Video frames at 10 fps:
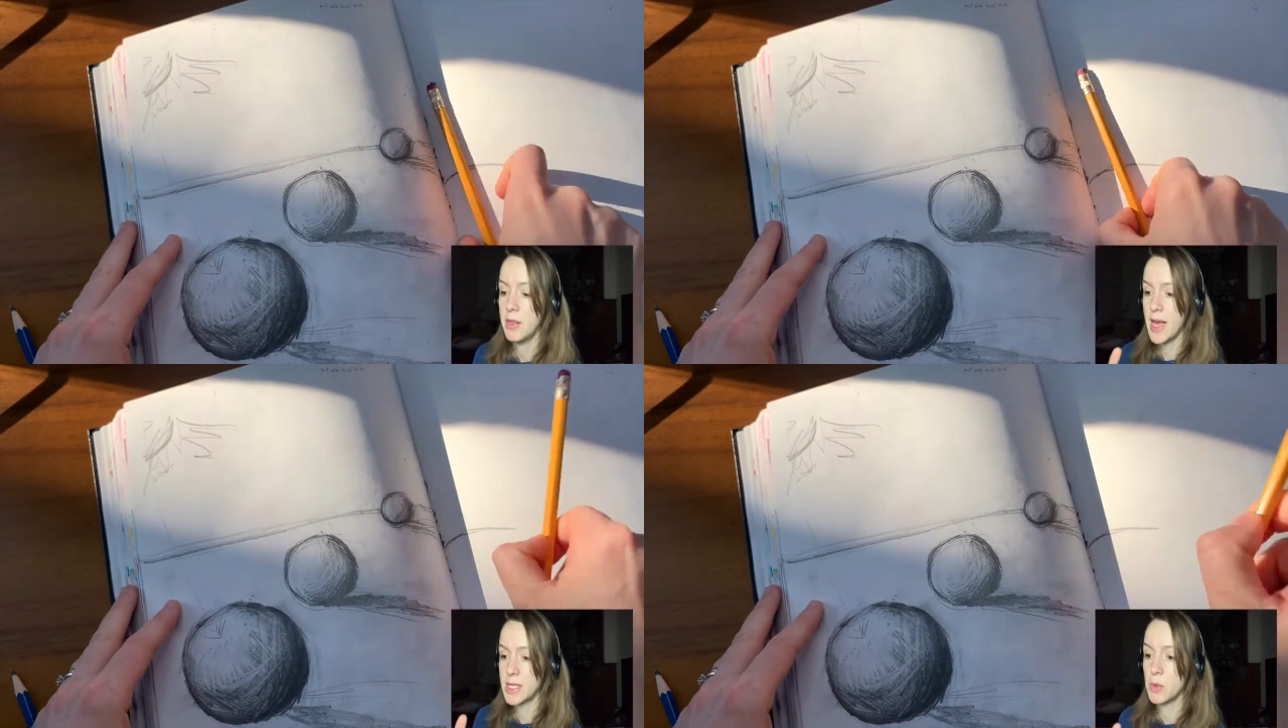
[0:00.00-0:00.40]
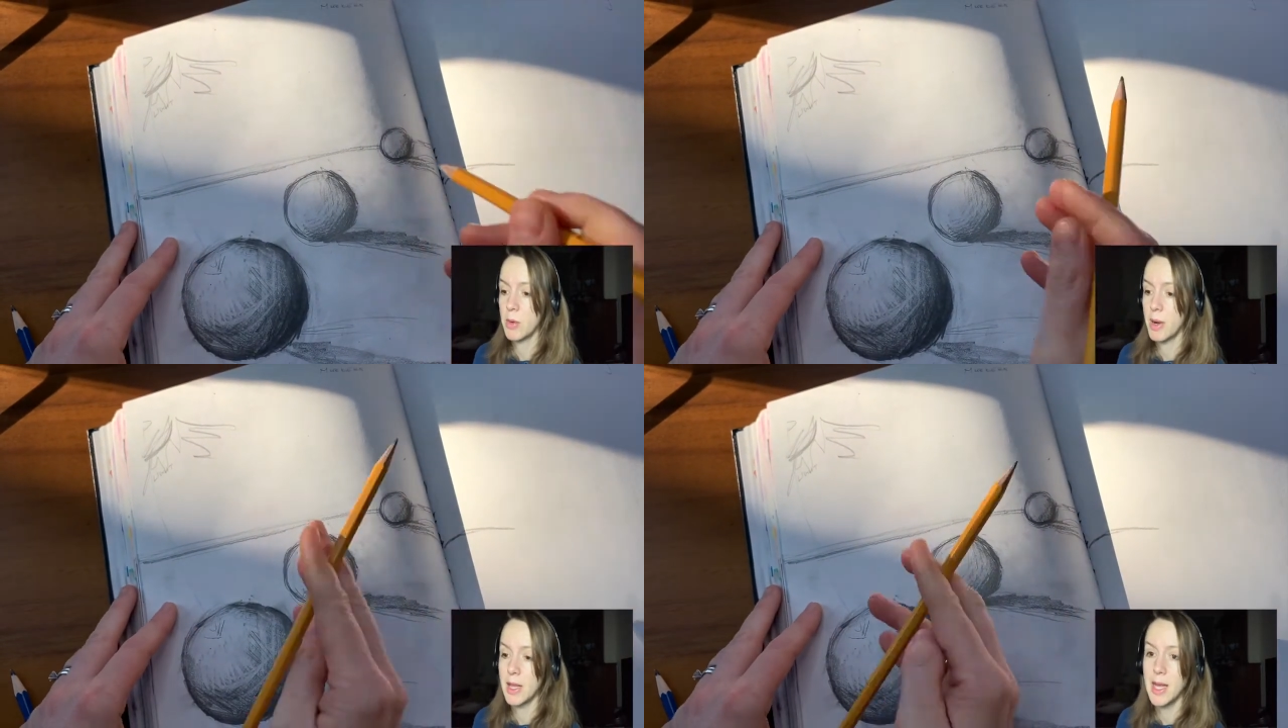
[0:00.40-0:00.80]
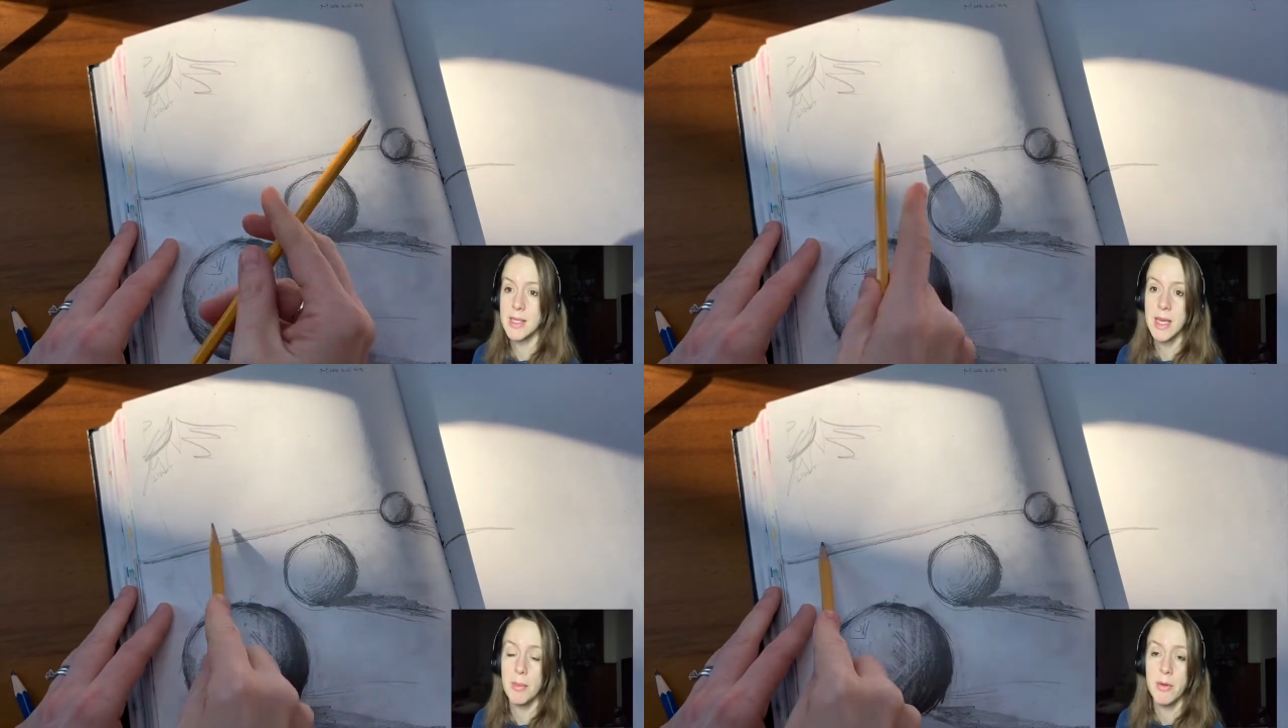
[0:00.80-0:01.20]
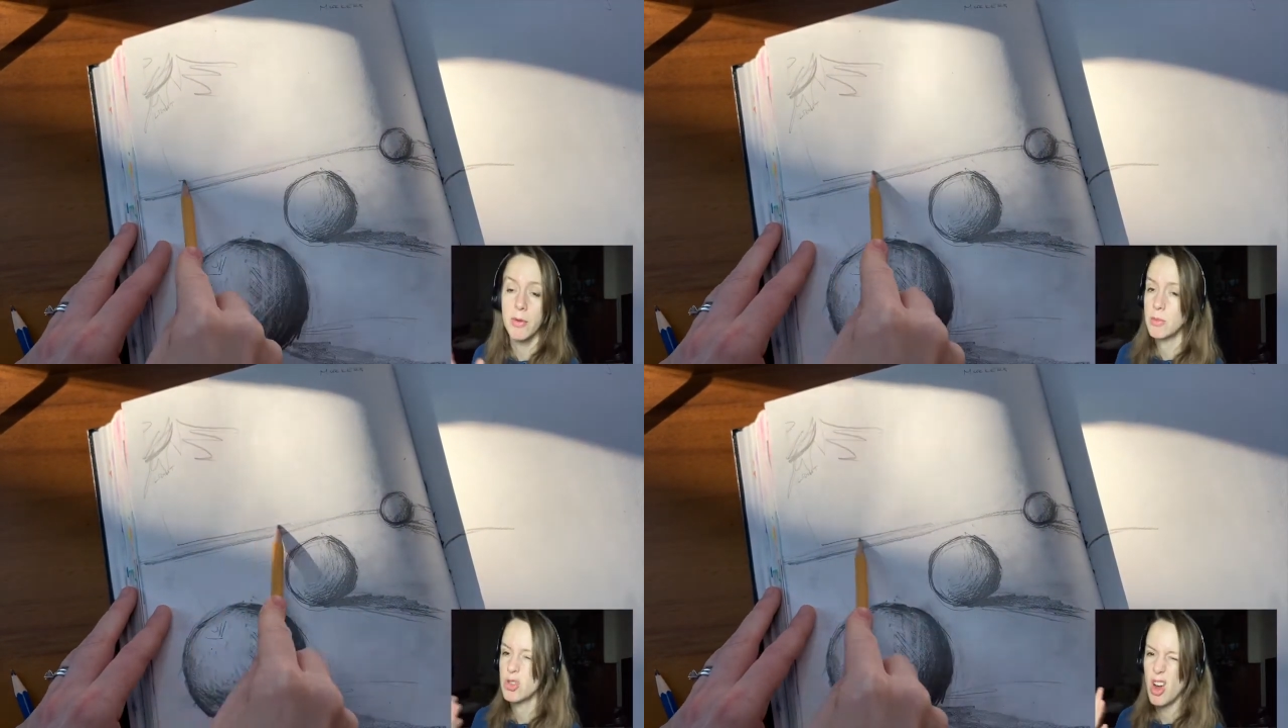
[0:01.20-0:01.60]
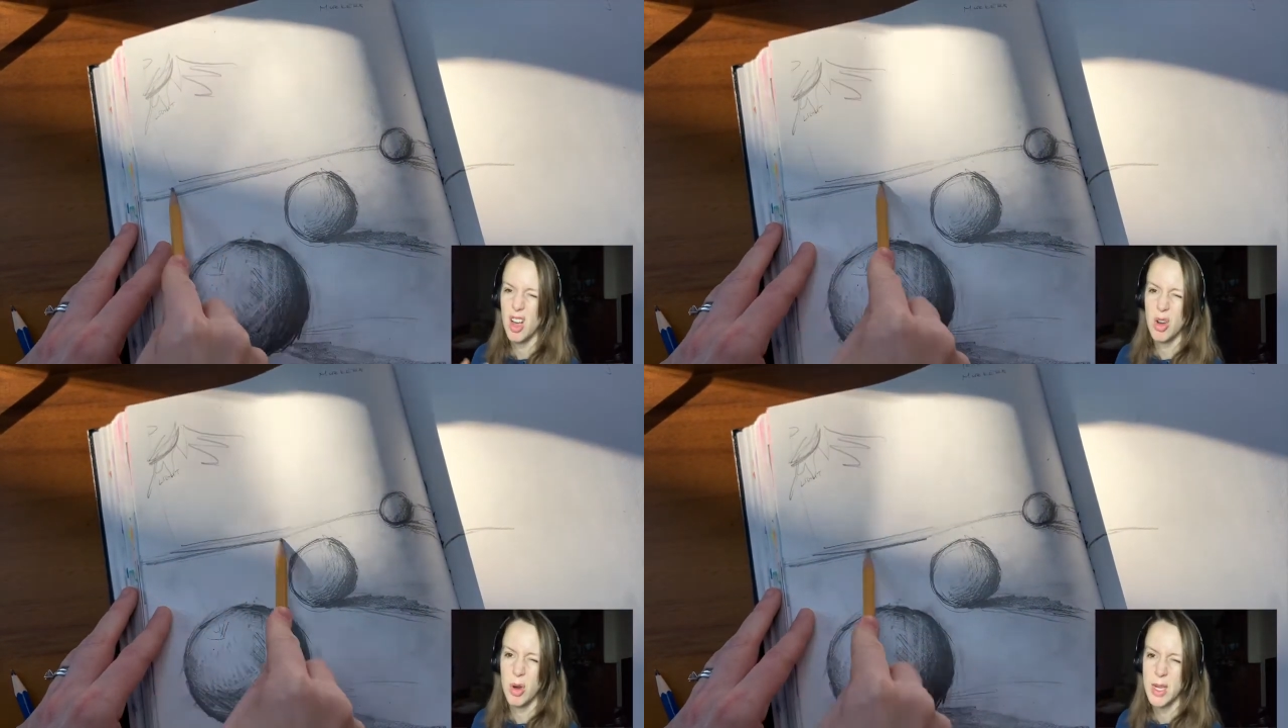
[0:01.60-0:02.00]
that's where my light's coming from. Draw
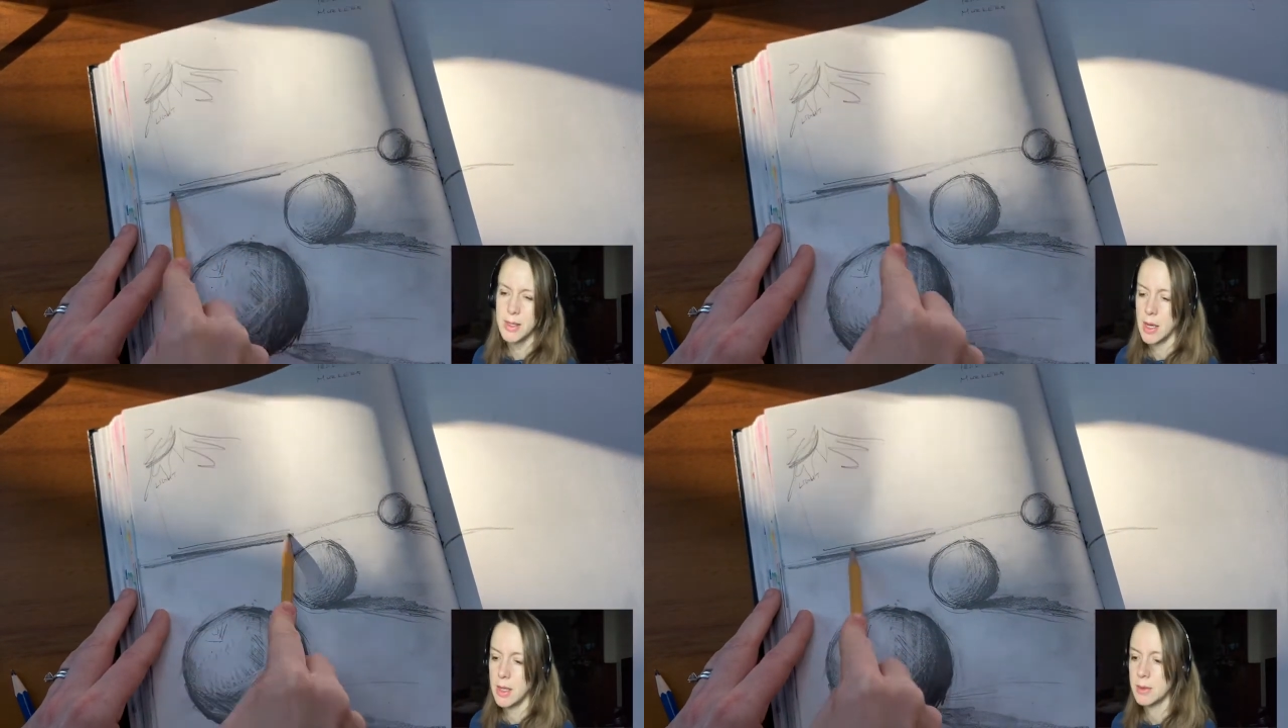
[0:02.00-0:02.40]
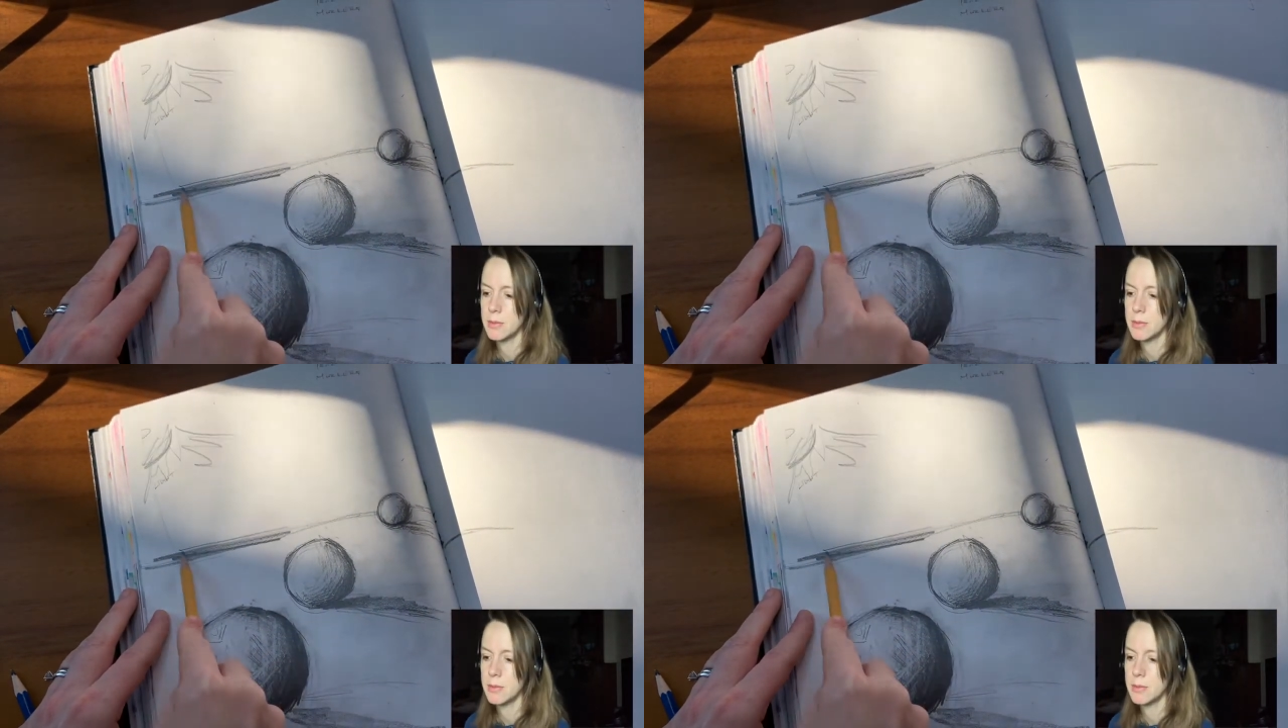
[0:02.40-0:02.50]
a quick sun.